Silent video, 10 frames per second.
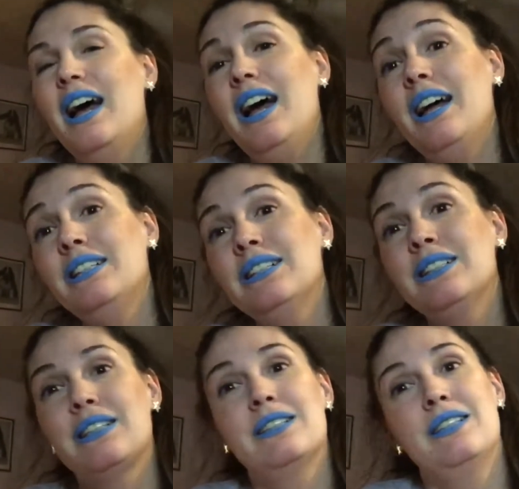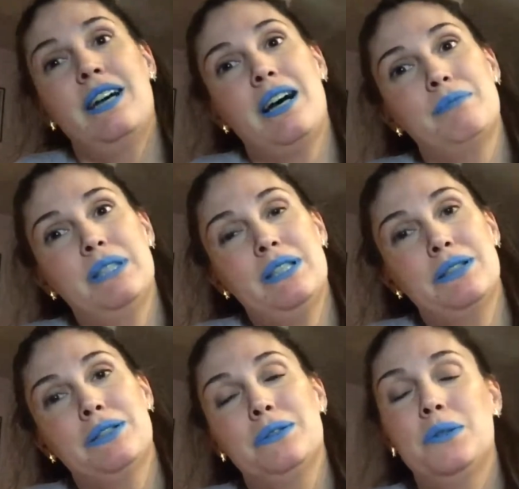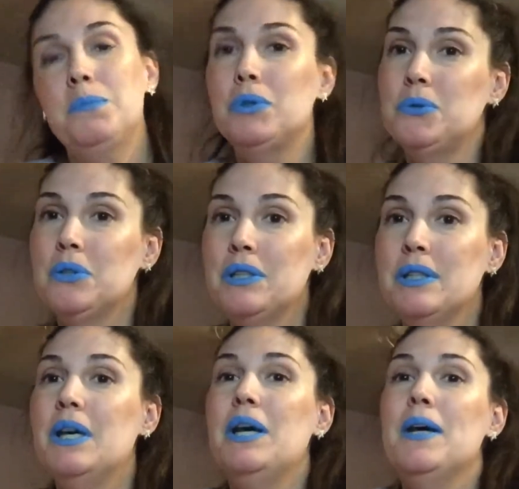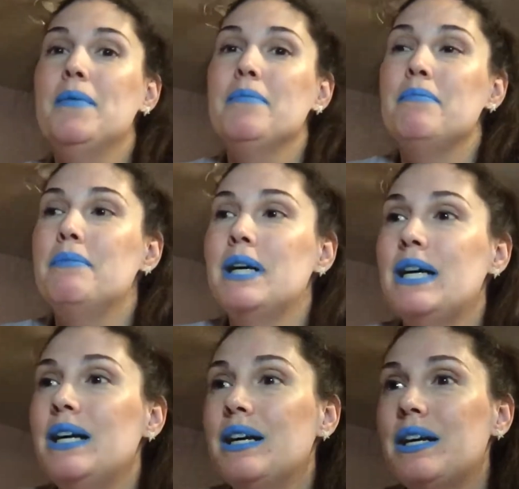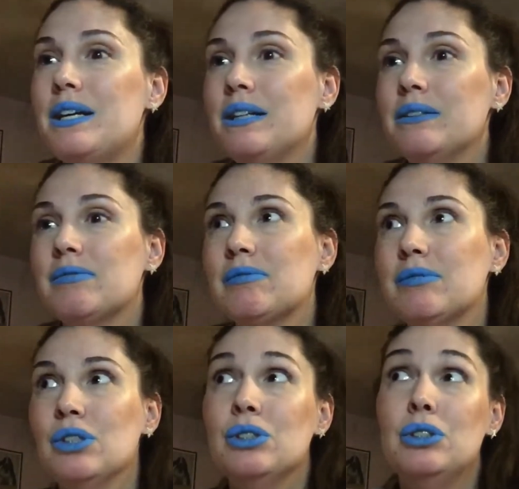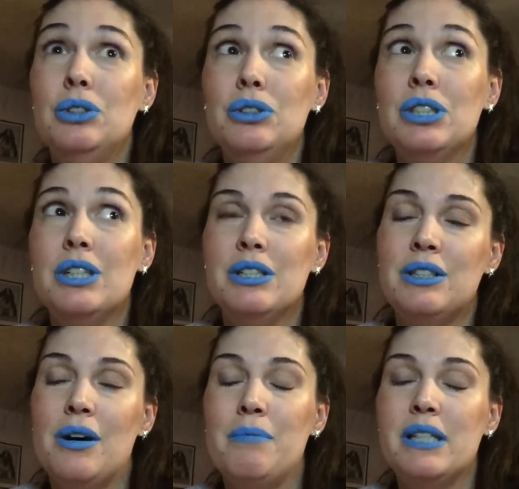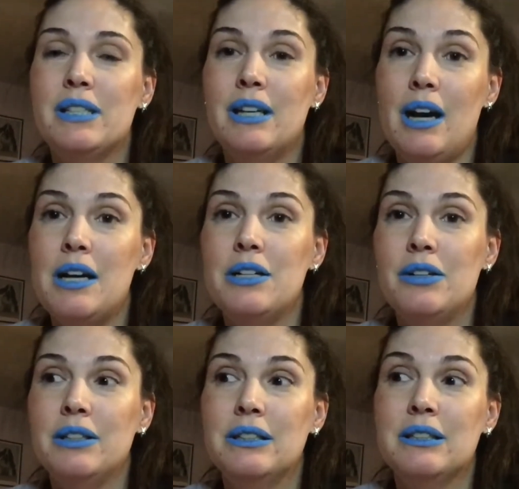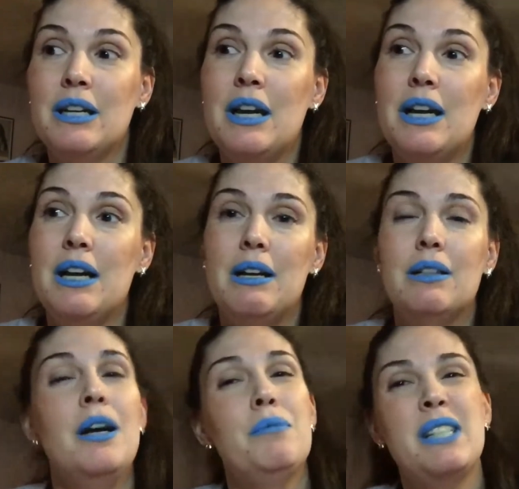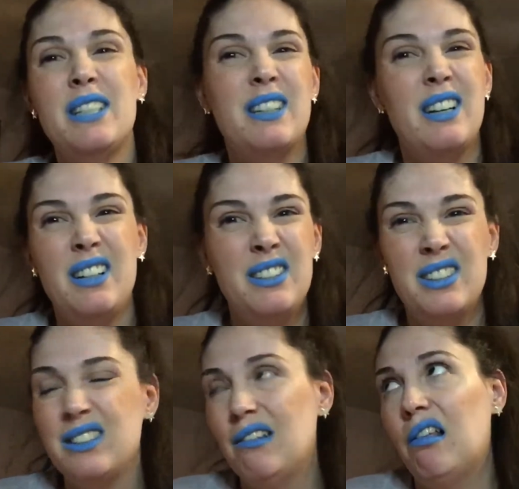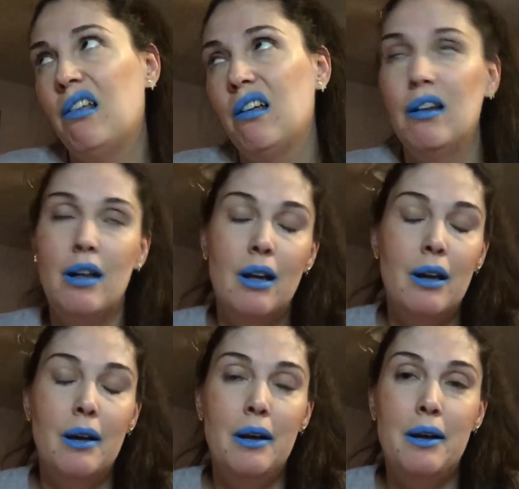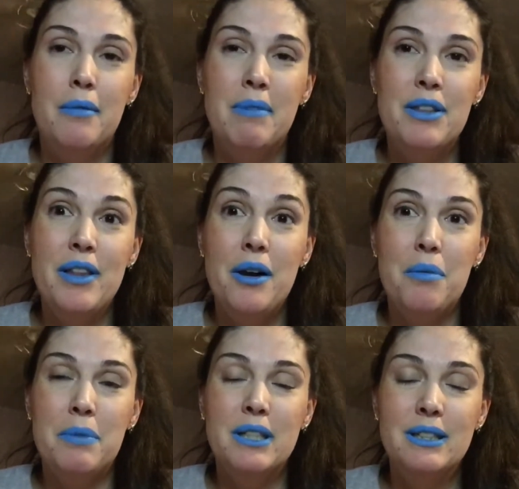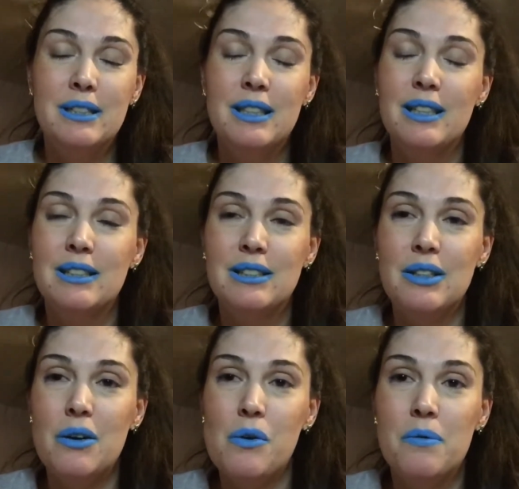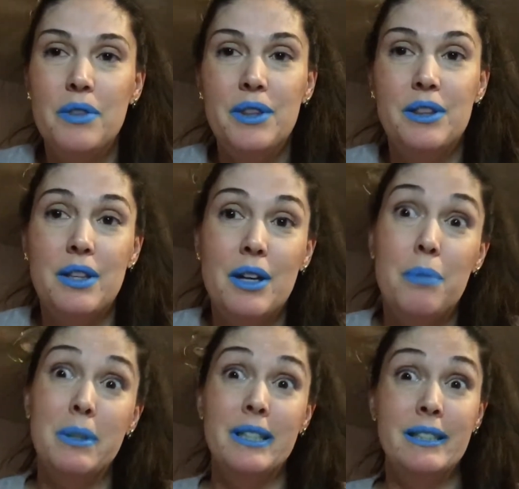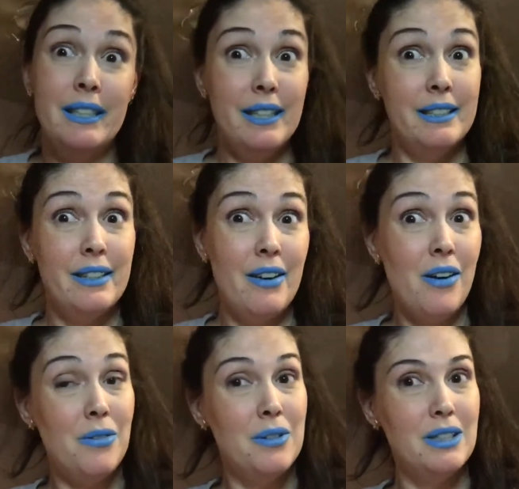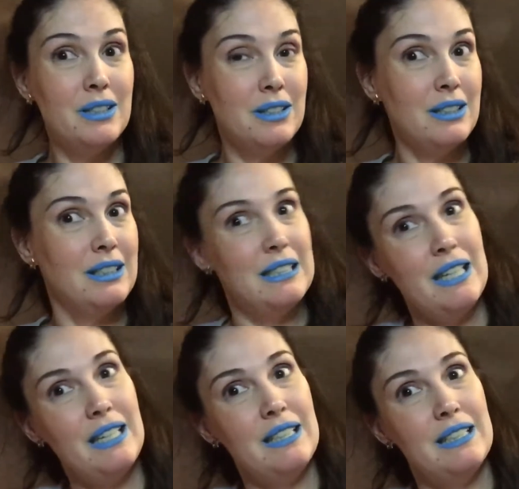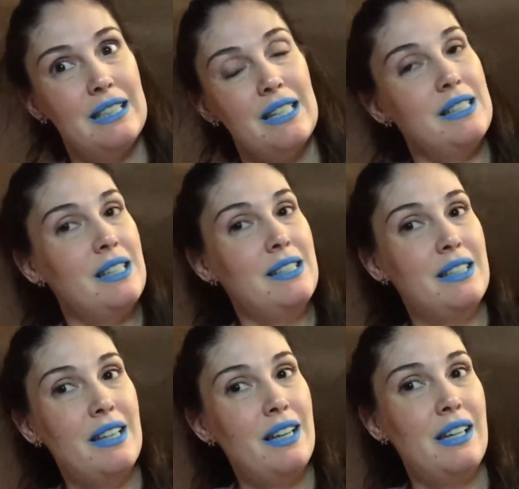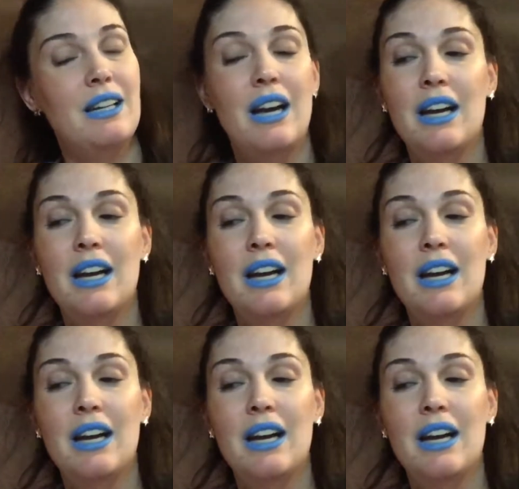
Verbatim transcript: and I'm sick to boot. But uh, Tuesday I saw my psychiatrist, not my psychiatrist, uh, my therapist. So therapist days are always good days, as I say.